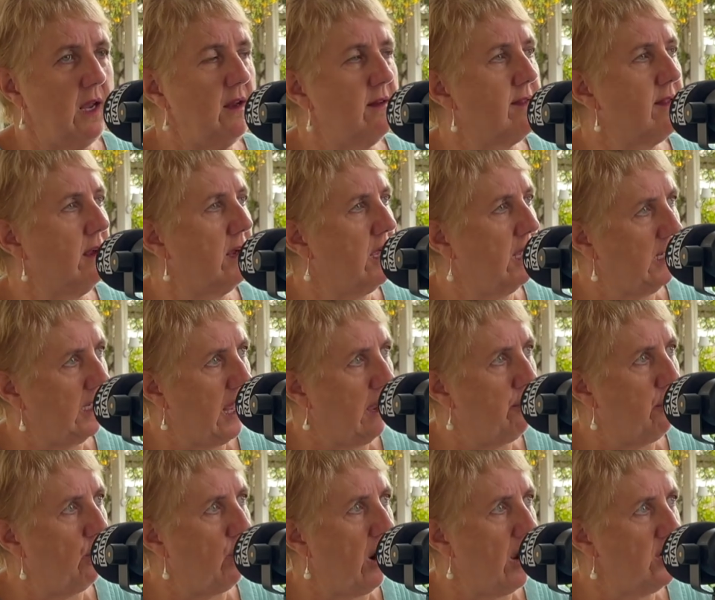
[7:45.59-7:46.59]
it's a
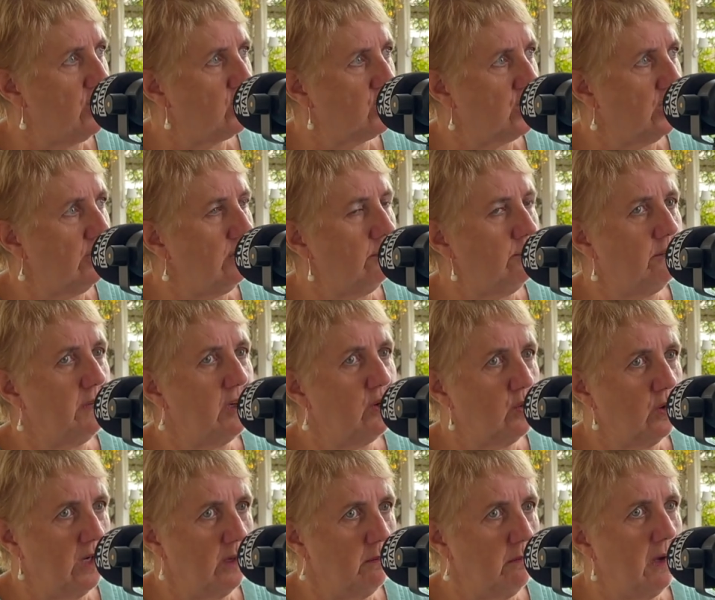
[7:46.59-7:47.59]
collaboration
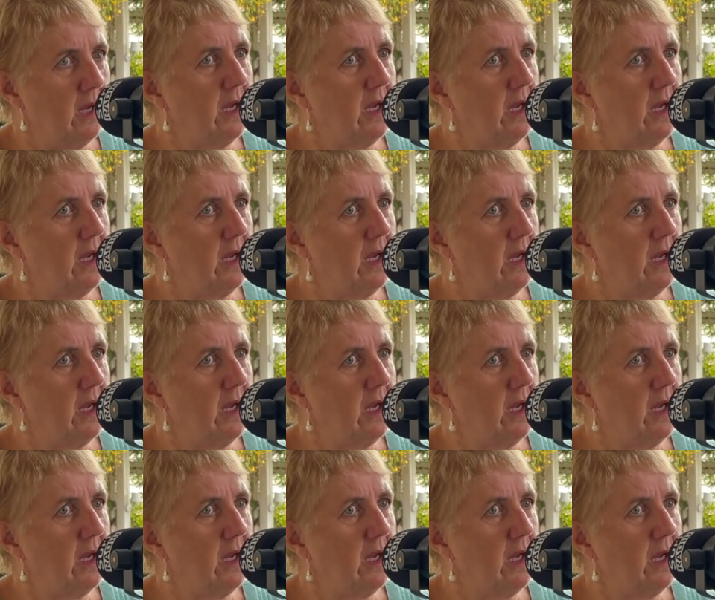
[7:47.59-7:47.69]
between